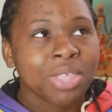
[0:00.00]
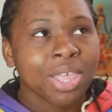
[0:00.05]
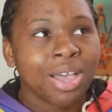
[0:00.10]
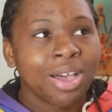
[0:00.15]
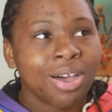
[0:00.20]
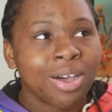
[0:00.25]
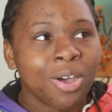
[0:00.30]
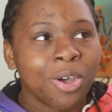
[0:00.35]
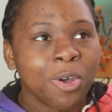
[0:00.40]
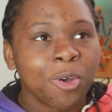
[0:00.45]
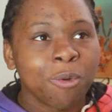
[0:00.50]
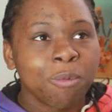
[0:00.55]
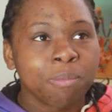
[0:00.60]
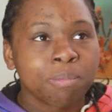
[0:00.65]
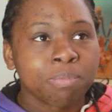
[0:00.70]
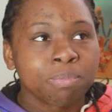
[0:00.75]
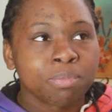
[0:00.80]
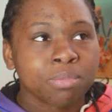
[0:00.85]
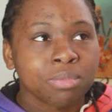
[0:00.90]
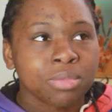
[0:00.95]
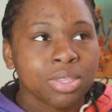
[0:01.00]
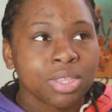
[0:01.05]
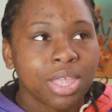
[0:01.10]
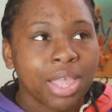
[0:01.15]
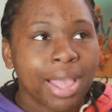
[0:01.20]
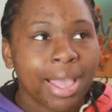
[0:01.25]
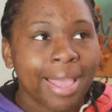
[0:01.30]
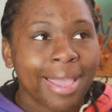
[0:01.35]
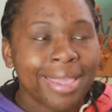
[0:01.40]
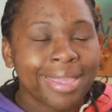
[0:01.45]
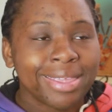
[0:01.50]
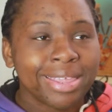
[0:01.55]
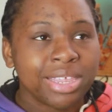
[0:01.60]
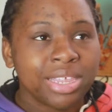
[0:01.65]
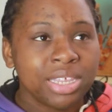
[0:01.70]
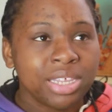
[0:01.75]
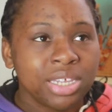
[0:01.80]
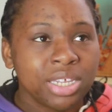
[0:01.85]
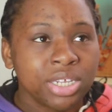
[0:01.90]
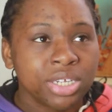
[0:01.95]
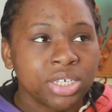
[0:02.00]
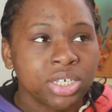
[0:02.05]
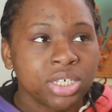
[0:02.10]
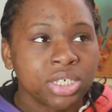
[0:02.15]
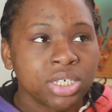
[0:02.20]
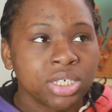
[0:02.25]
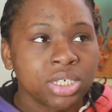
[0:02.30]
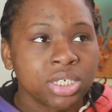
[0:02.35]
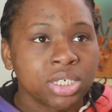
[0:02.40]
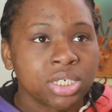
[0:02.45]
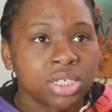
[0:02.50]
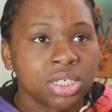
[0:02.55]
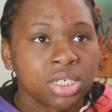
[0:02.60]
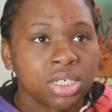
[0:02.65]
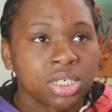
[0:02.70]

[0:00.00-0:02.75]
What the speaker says: I hear